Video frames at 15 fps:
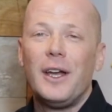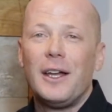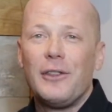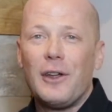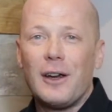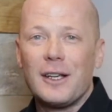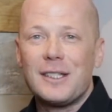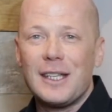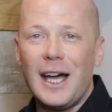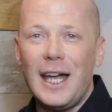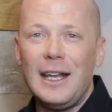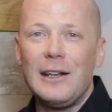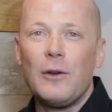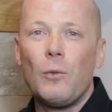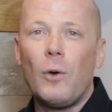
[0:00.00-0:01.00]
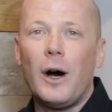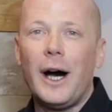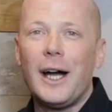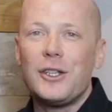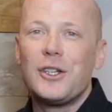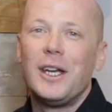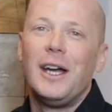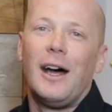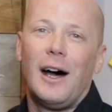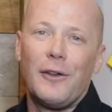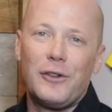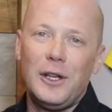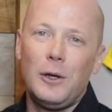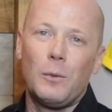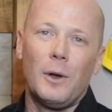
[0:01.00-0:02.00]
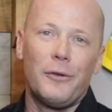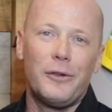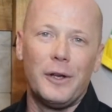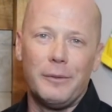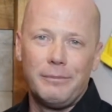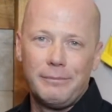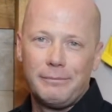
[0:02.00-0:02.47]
They're exciting to watch. I'll see you real soon.